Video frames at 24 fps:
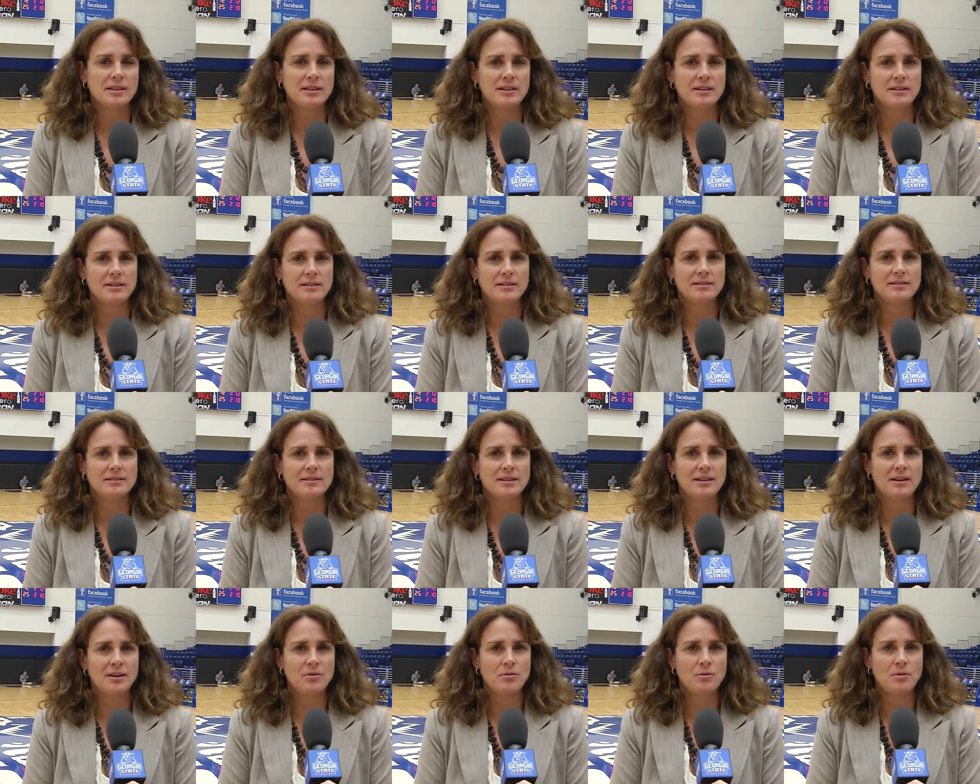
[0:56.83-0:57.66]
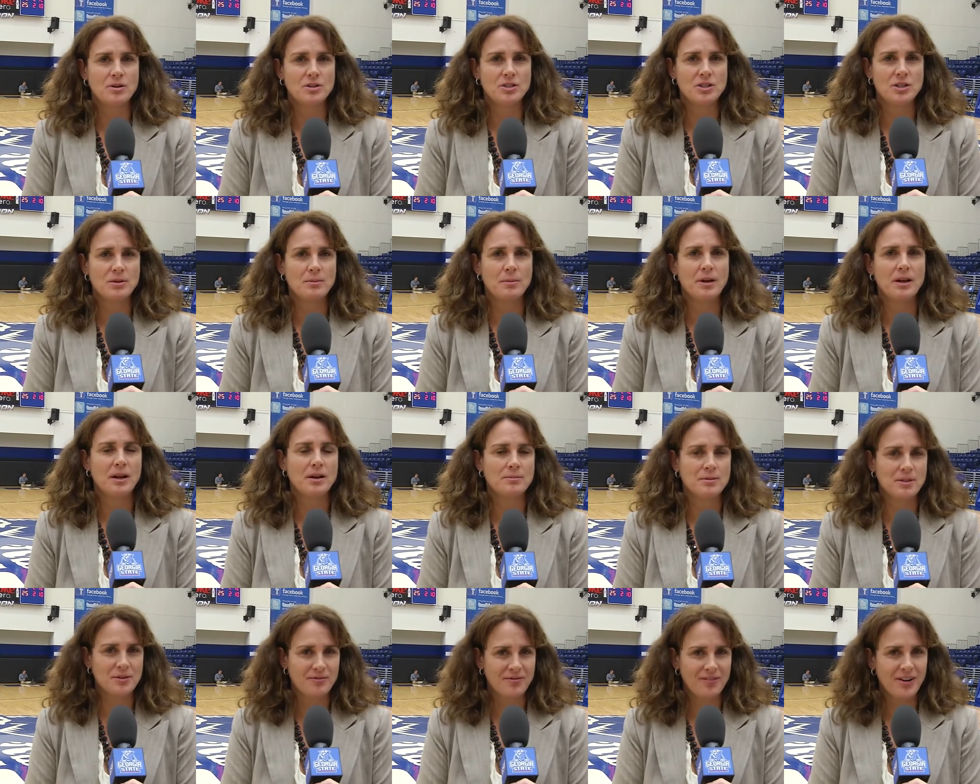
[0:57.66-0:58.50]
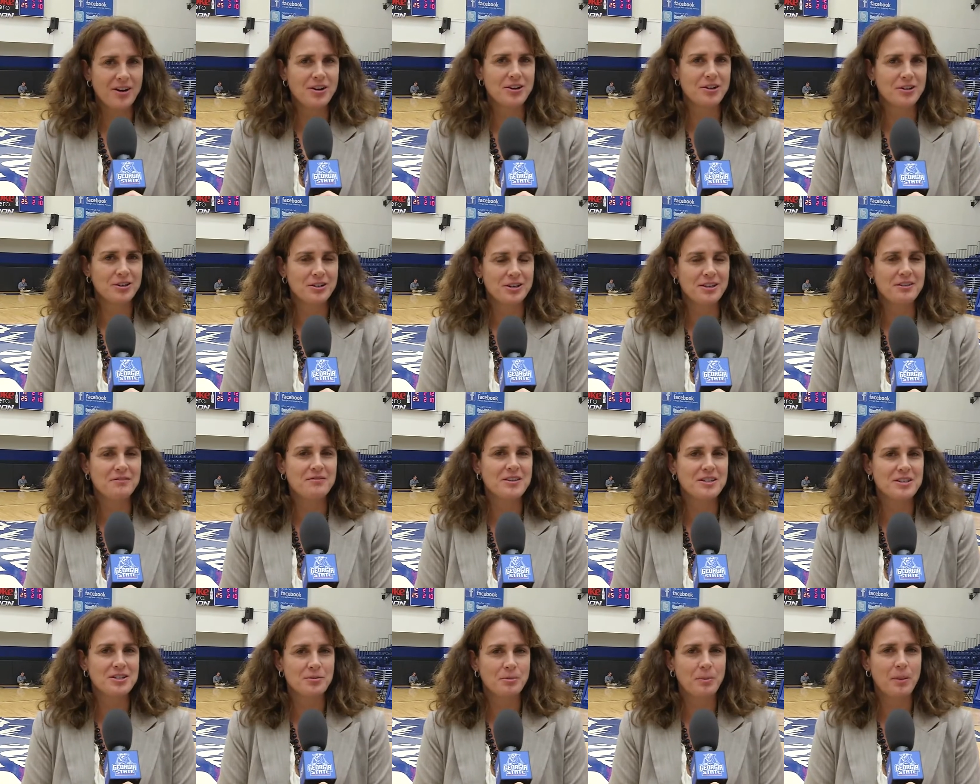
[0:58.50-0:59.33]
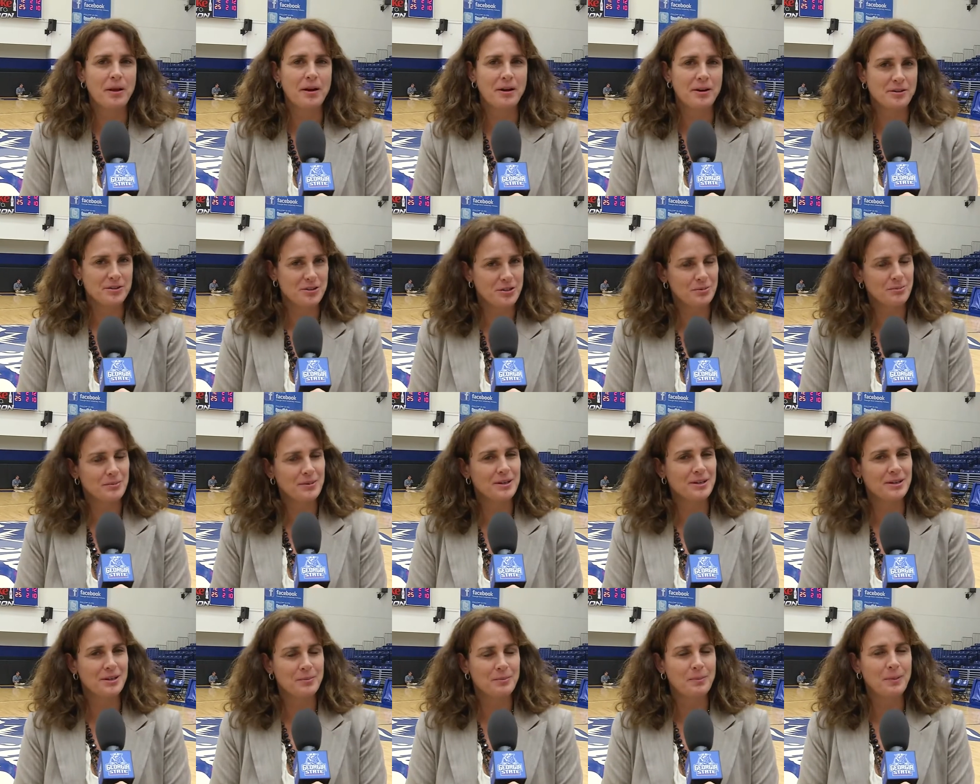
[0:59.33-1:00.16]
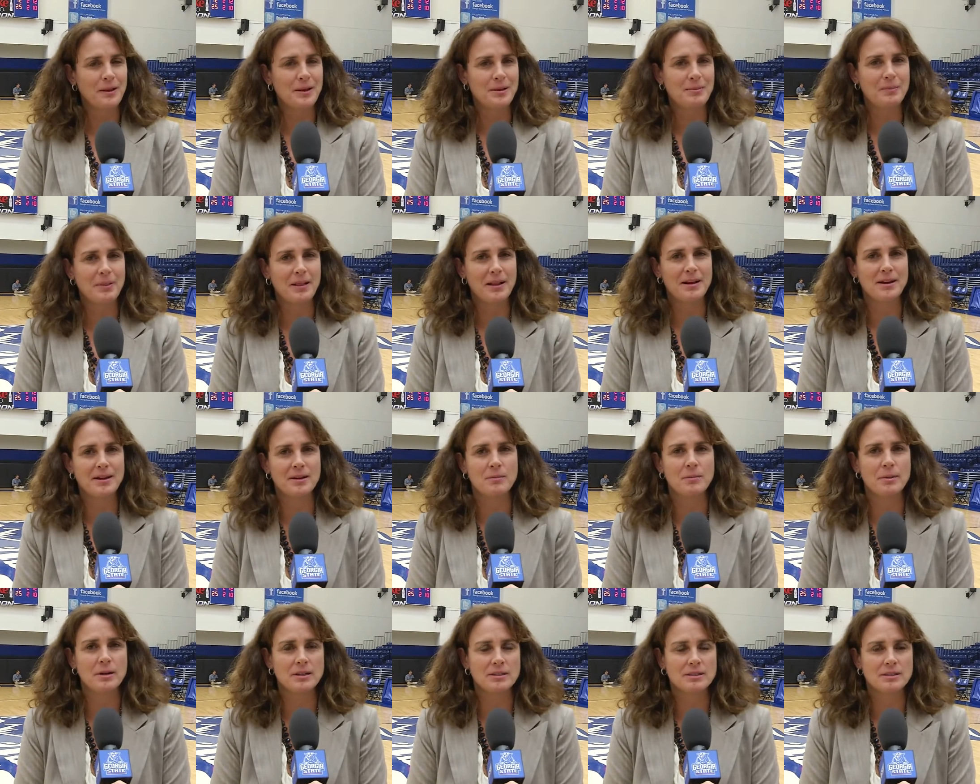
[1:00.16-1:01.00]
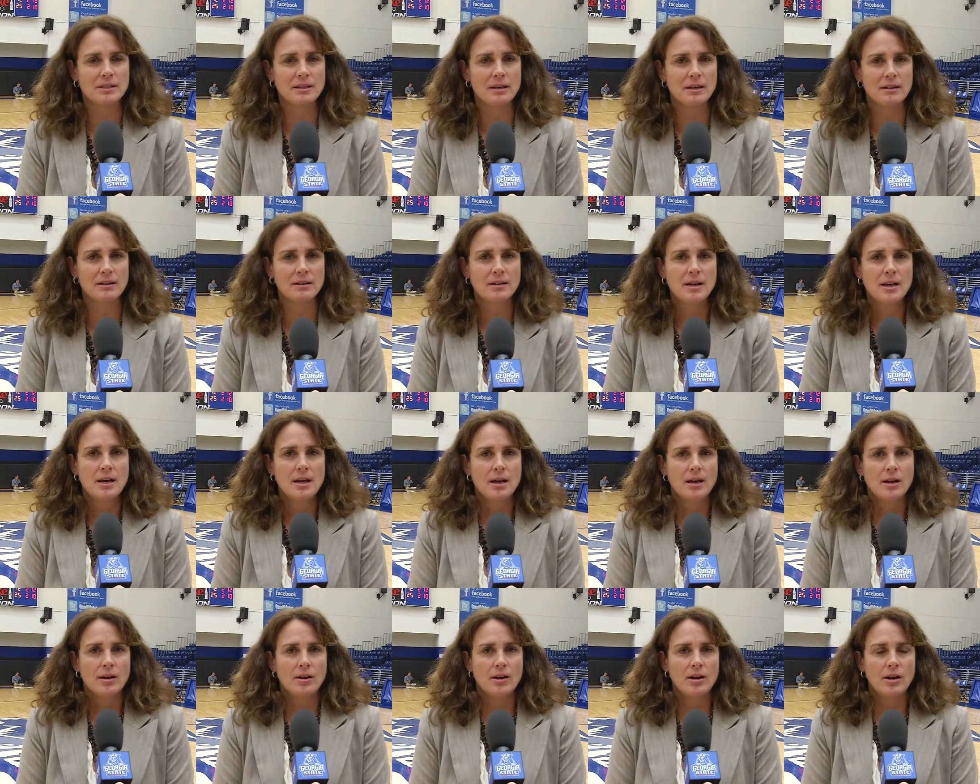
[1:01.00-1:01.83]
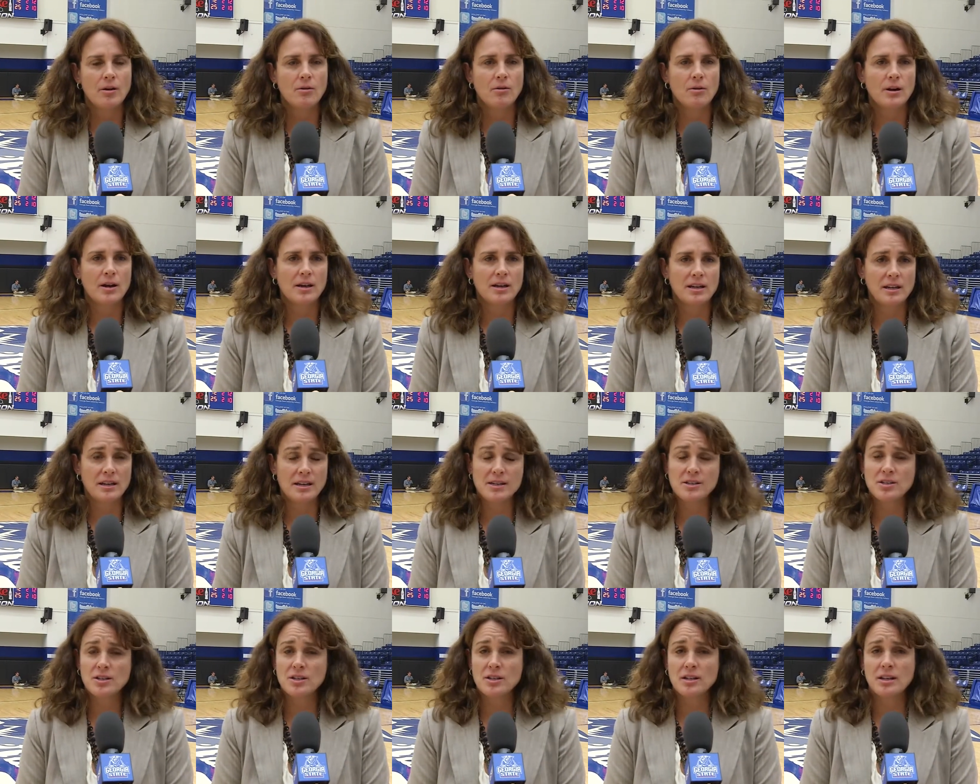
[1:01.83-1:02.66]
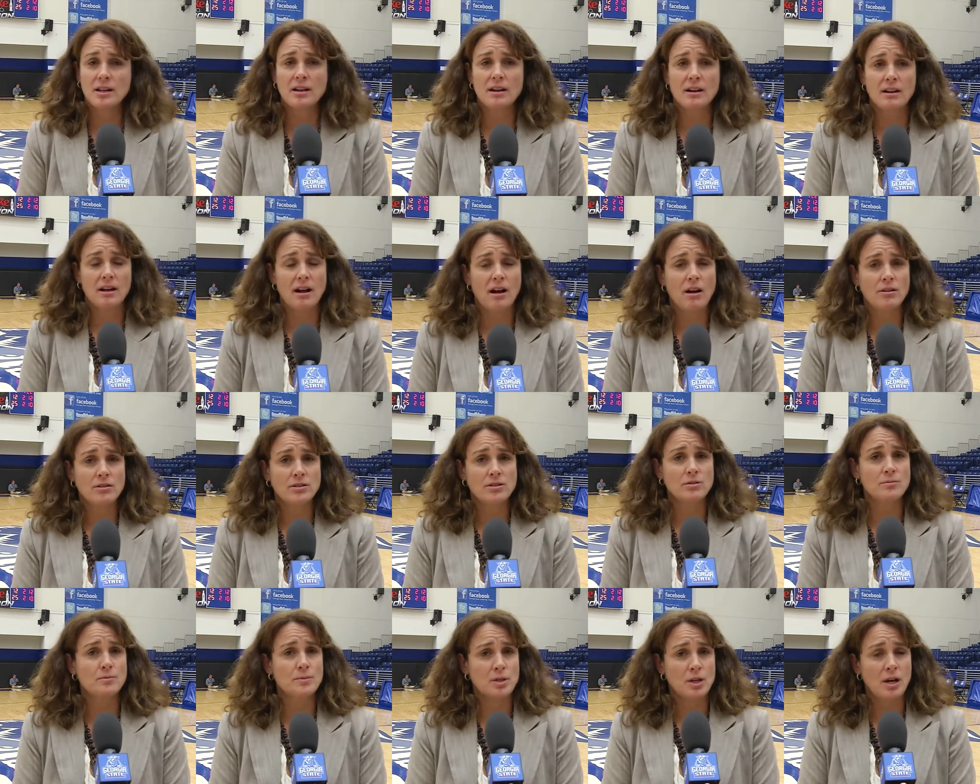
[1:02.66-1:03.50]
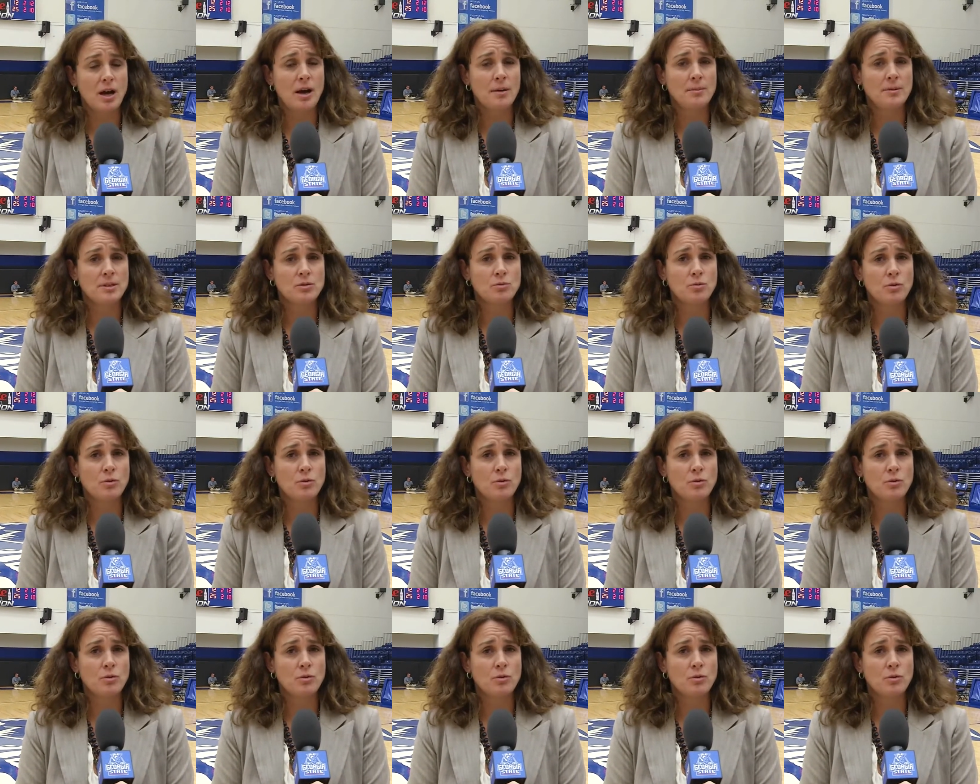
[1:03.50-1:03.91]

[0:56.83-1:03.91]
Uh, you know, once she becomes a very good defensive player, she'll be a complete player. But, uh, you know, Kanisha did an awesome job as